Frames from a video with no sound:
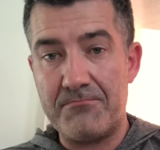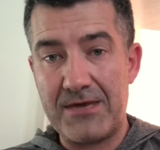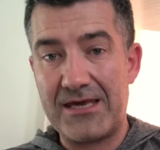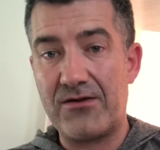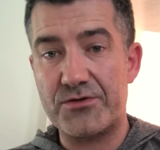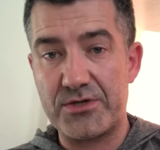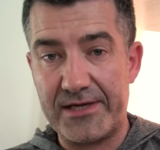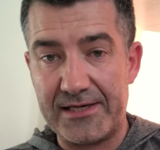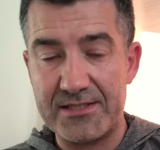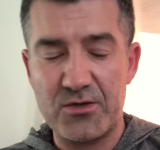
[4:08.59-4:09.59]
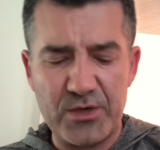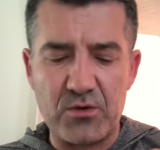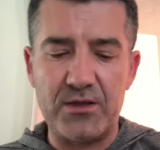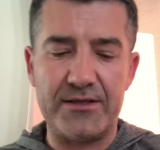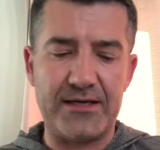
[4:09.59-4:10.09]
me here at Truly Holistic. We
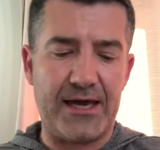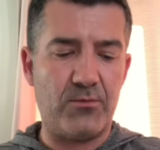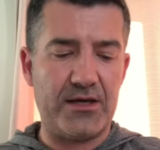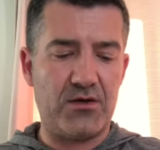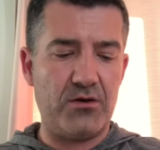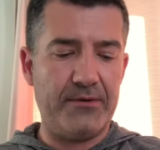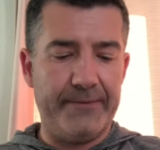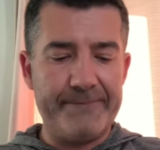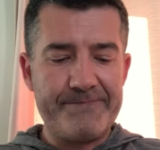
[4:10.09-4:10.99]
call it the gateway qubit.